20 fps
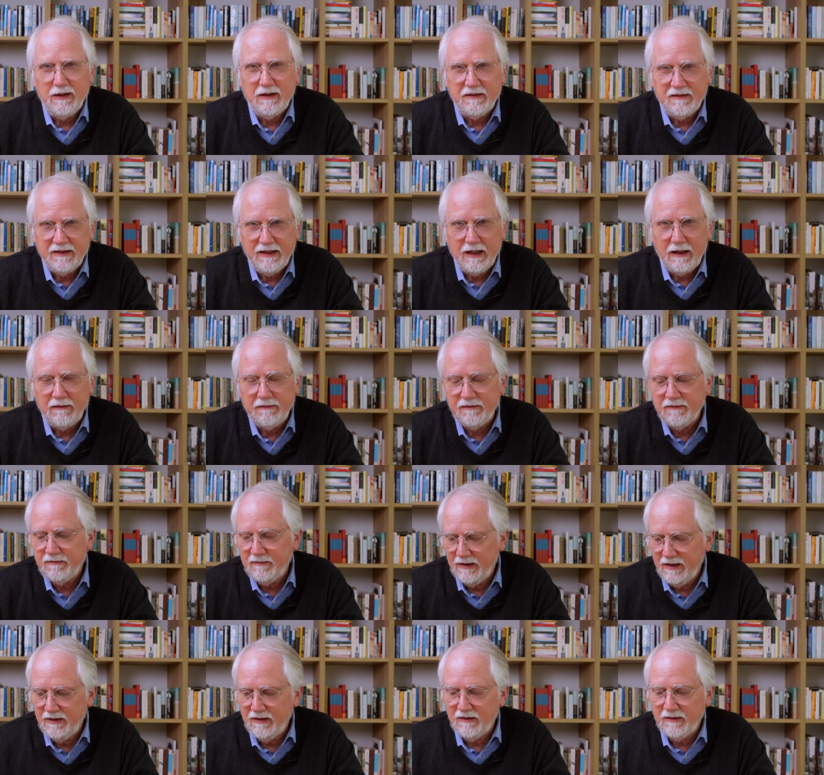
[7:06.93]
itself
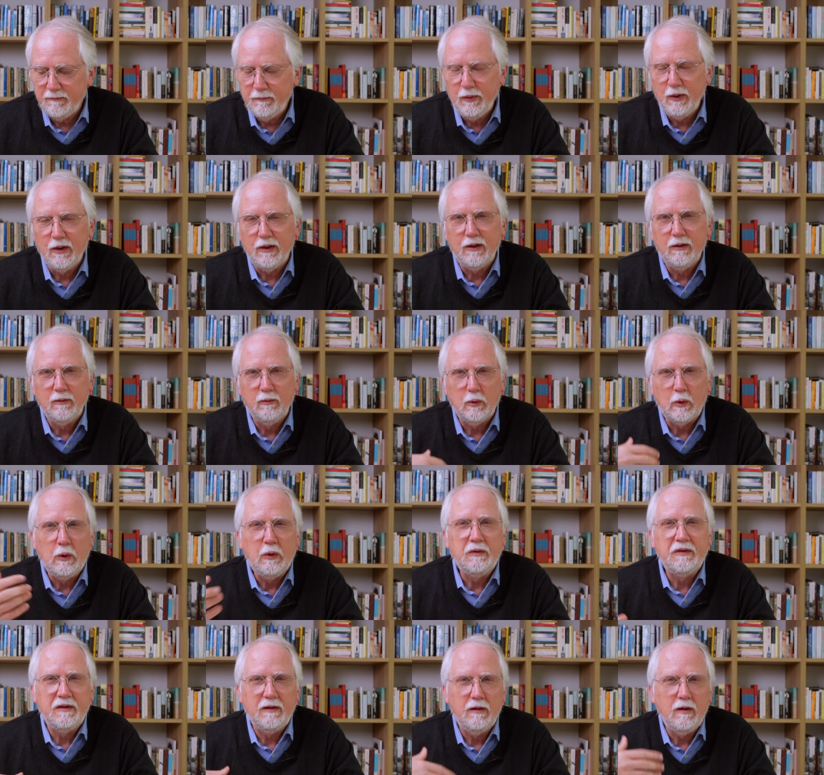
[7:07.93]
in this book
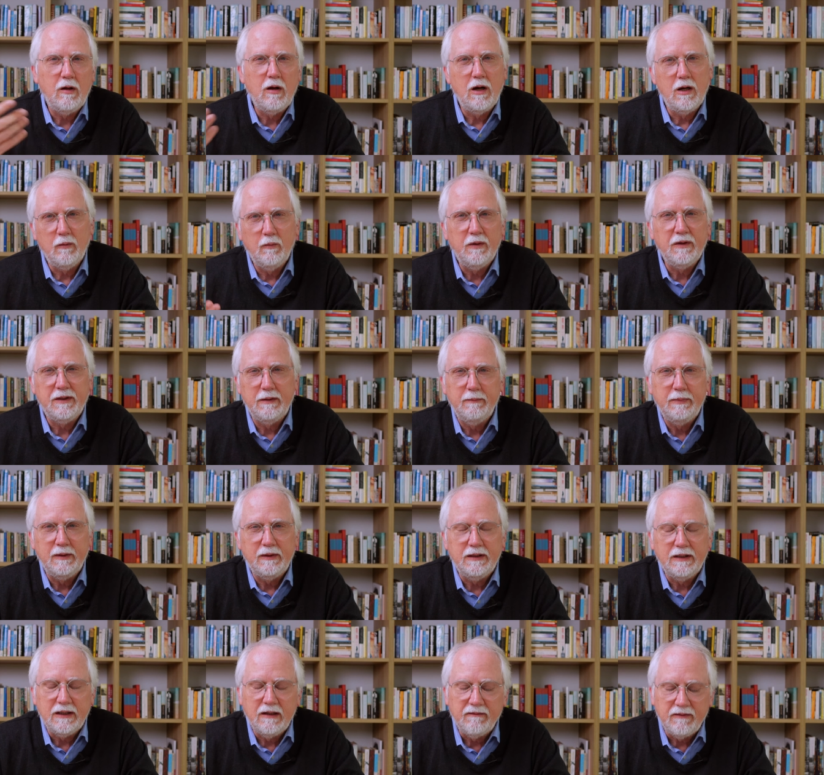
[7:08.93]
grows along with the
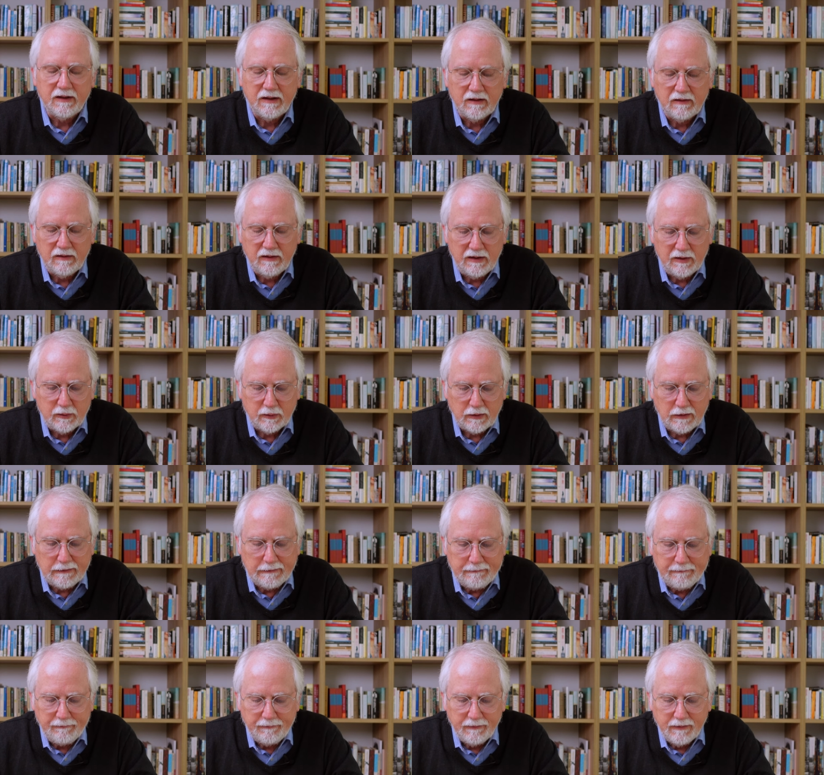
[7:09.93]
building of the cathedral.